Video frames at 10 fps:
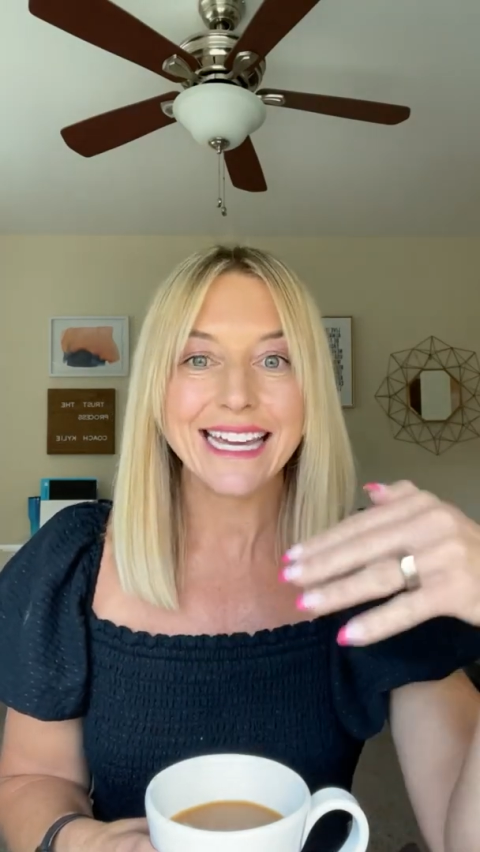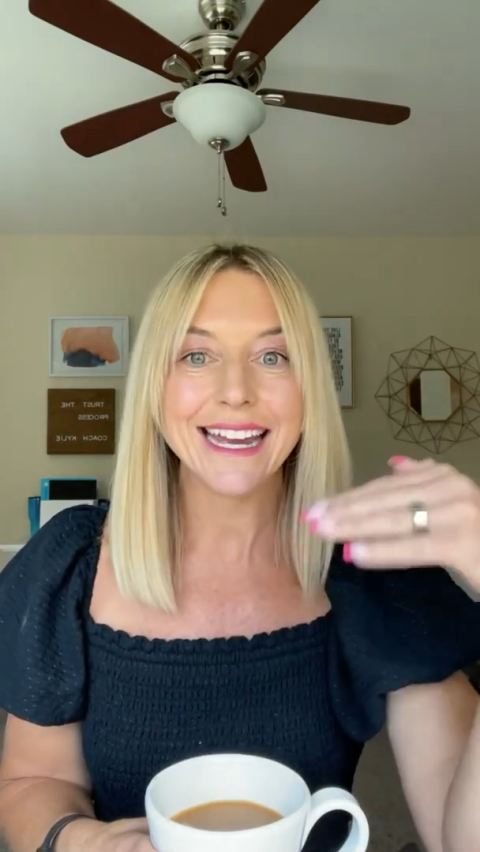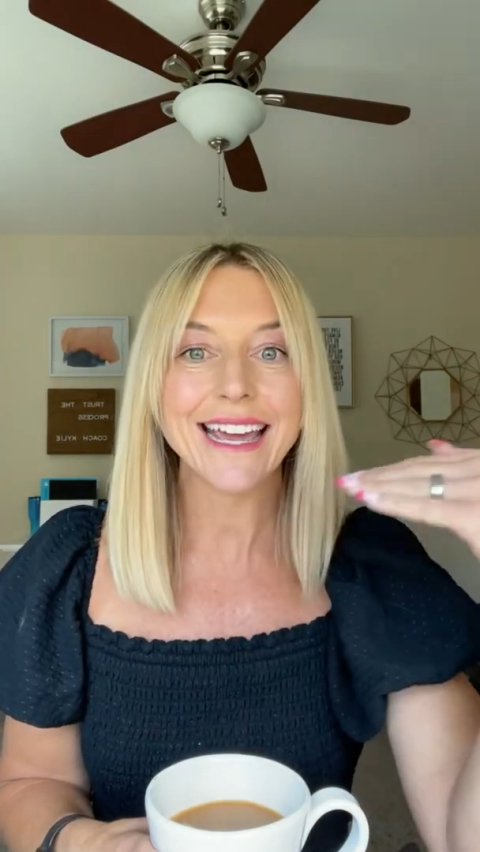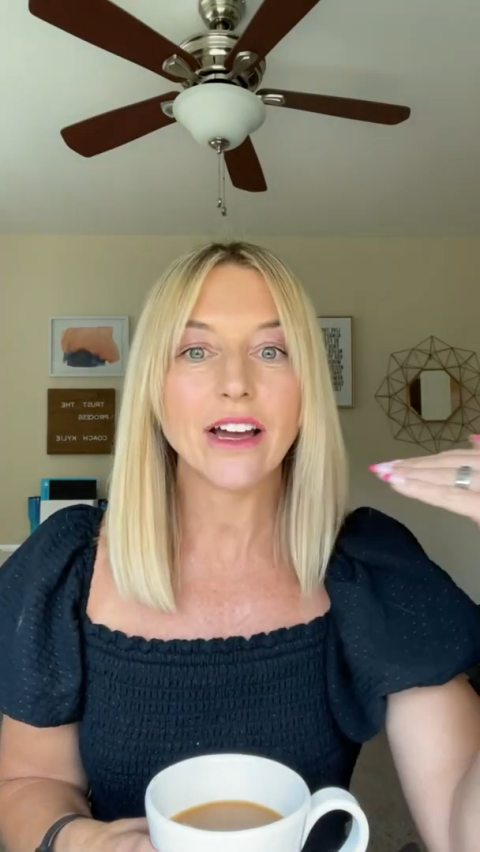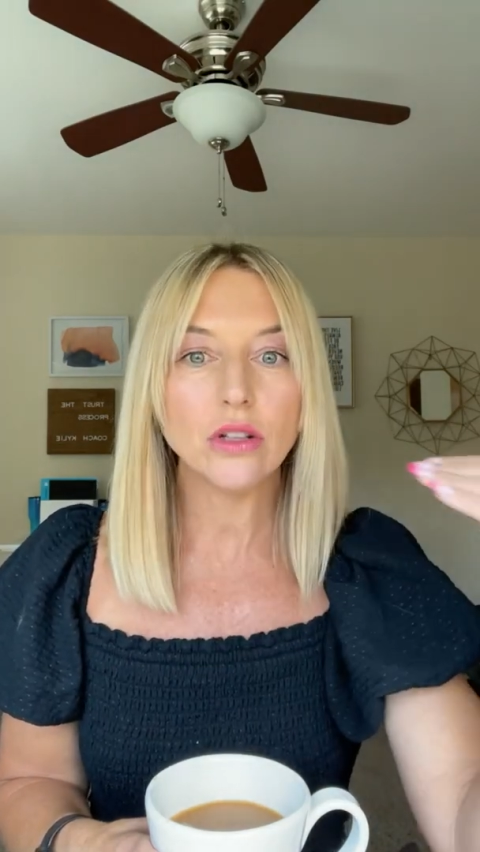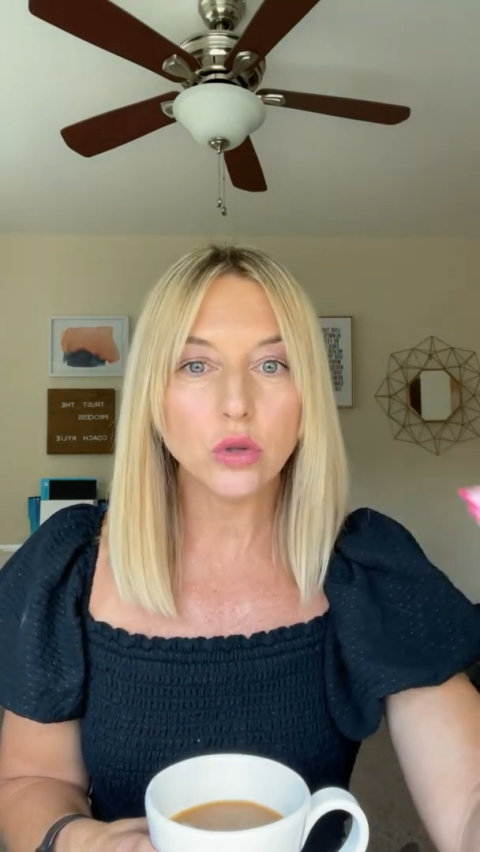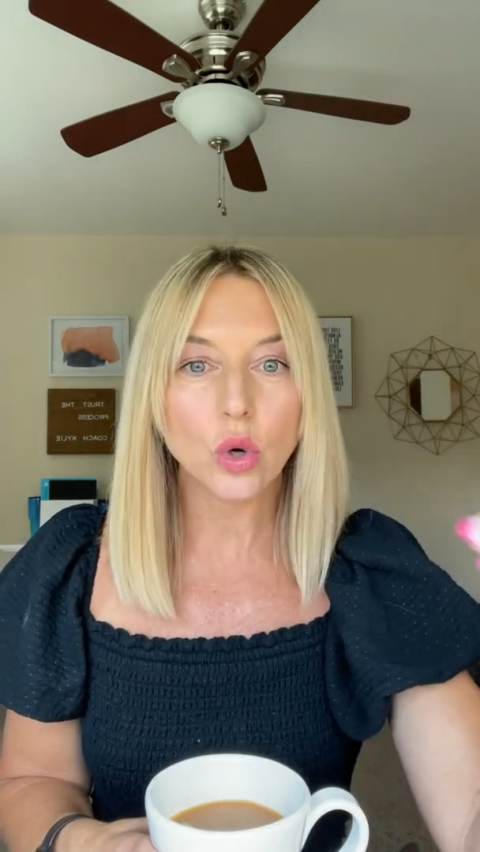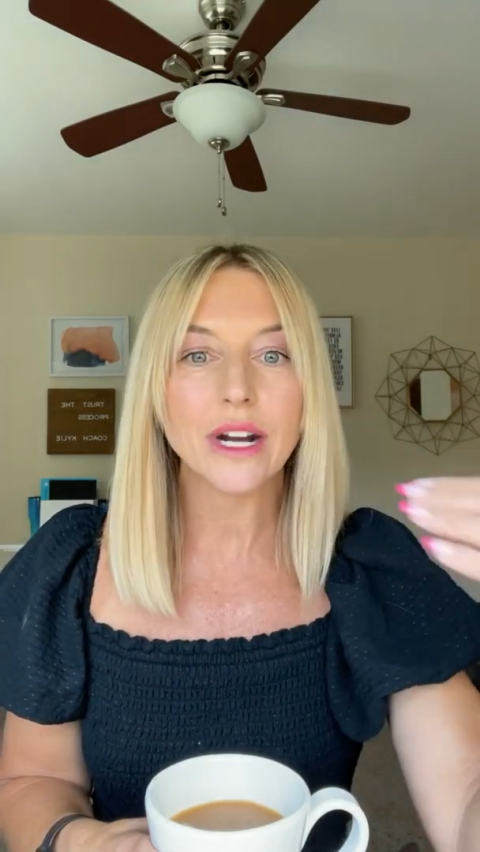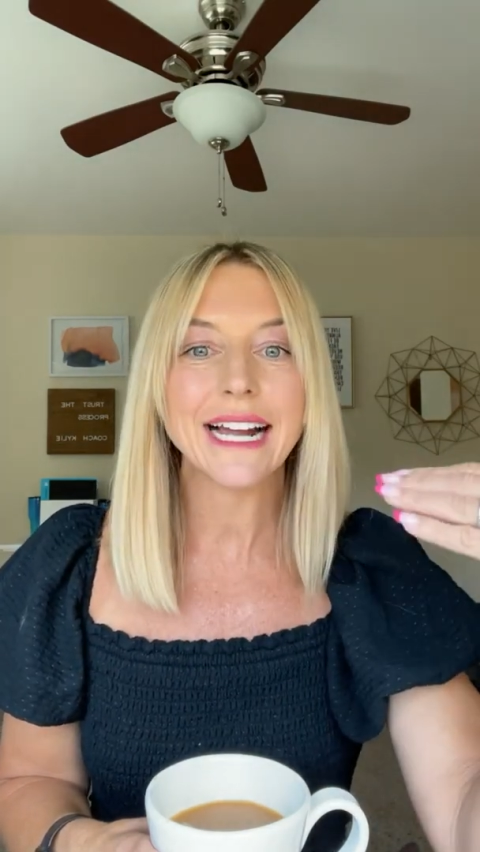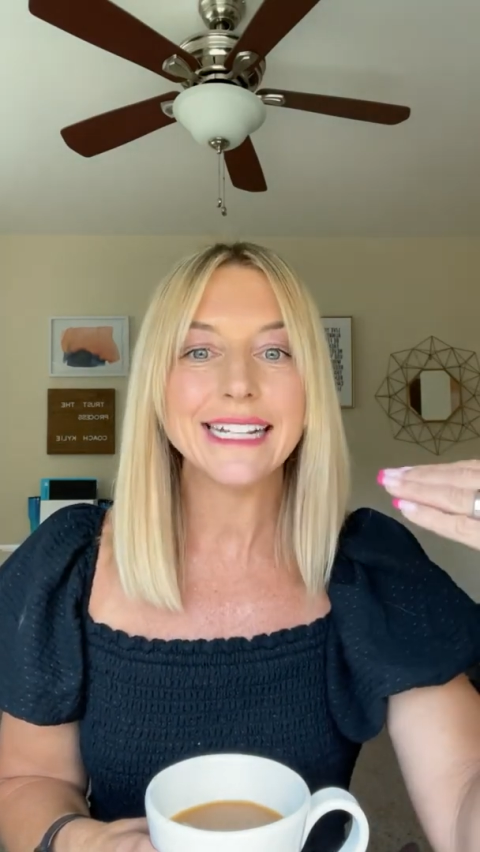in a
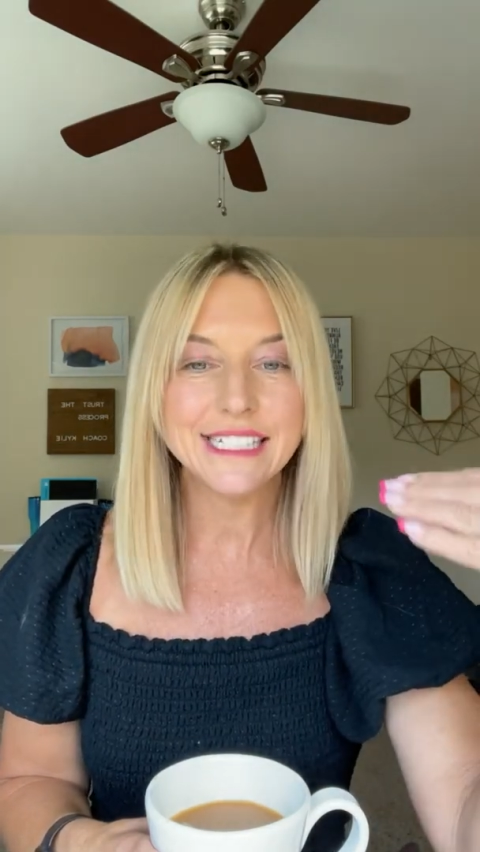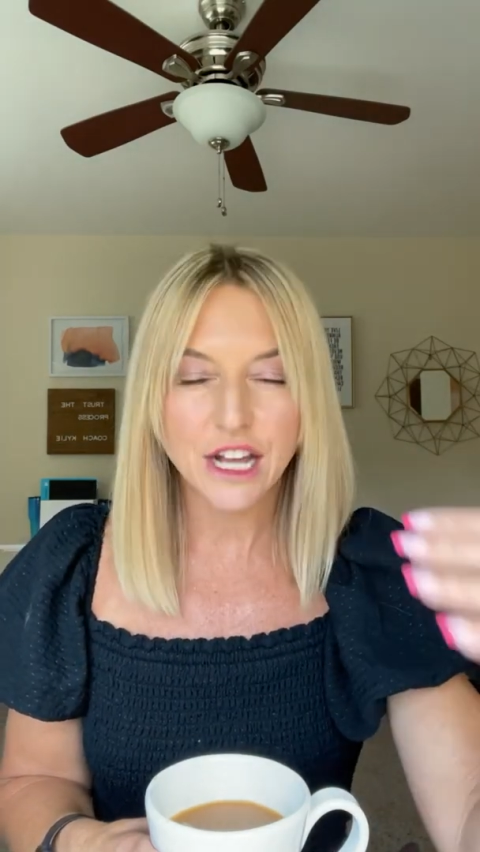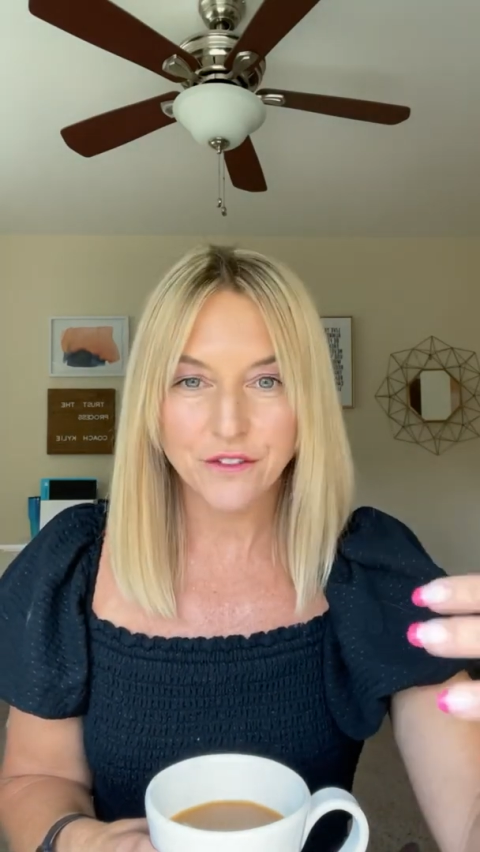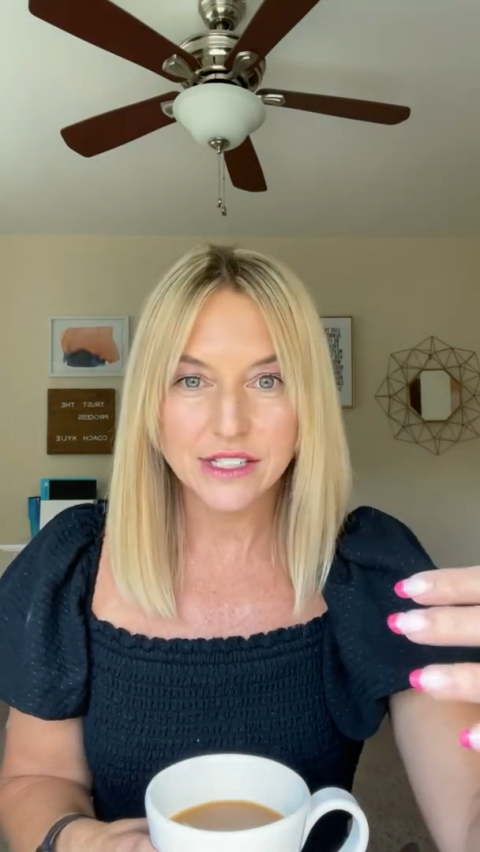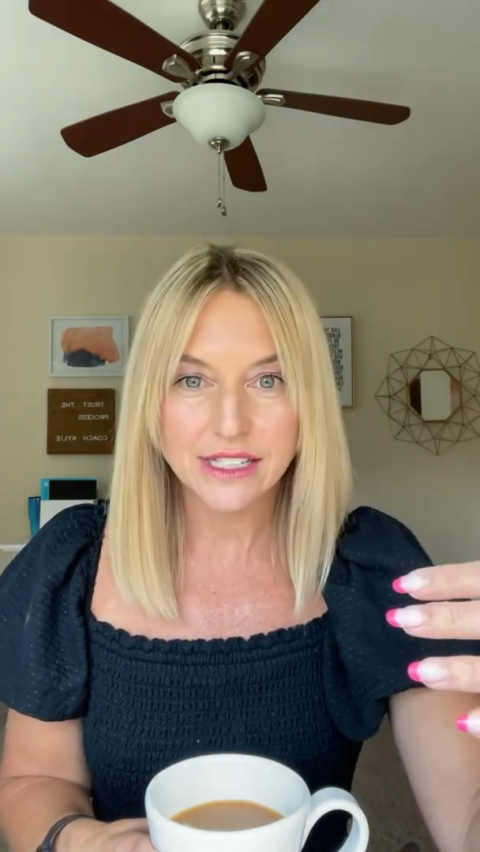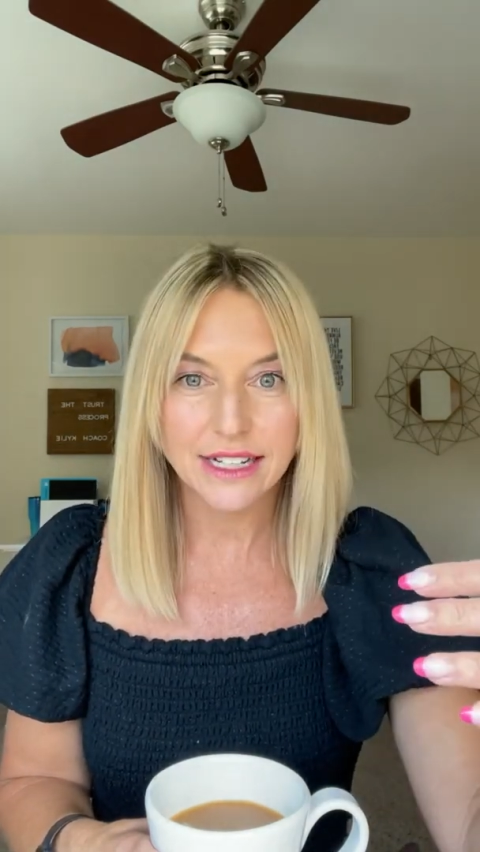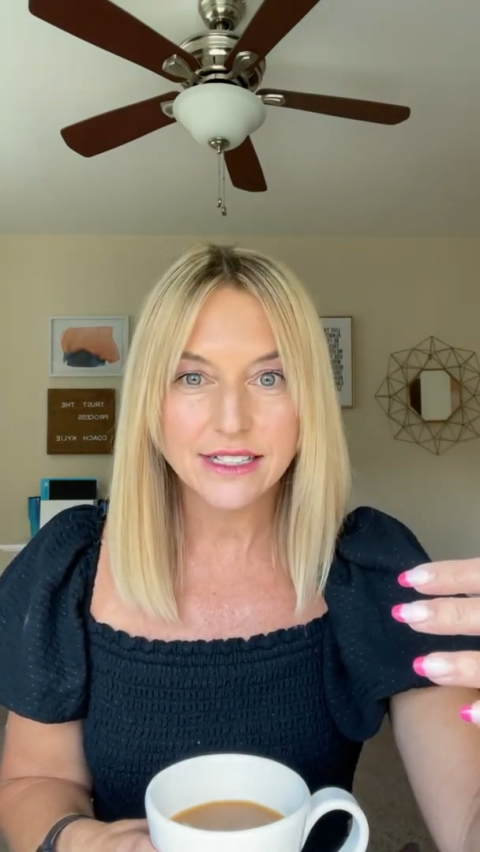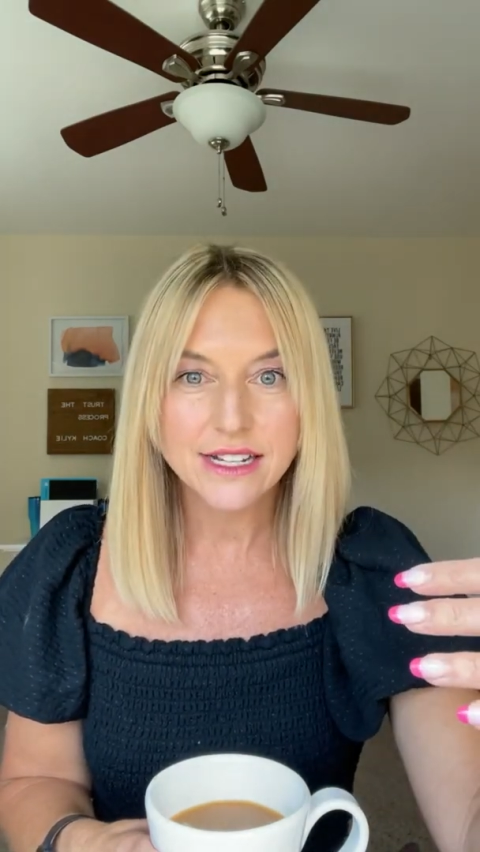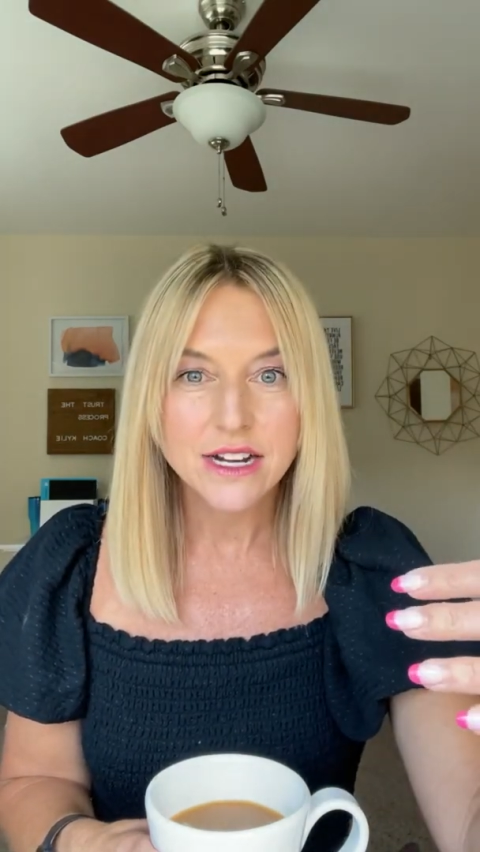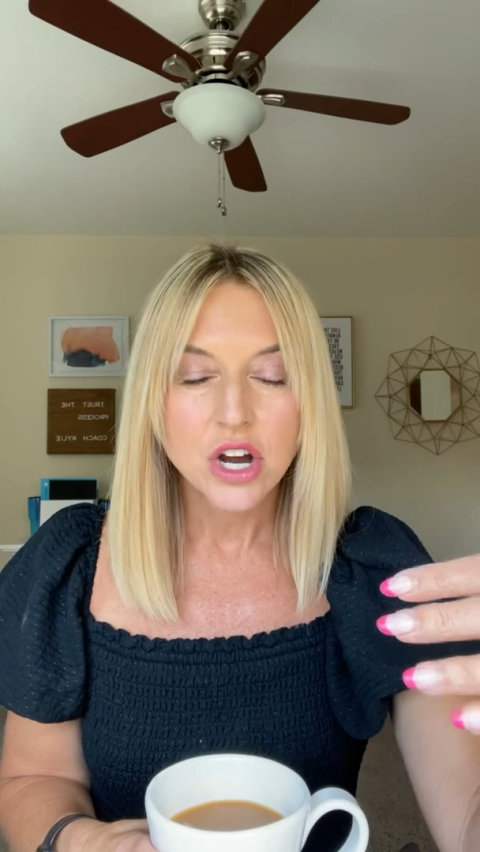caloric deficit.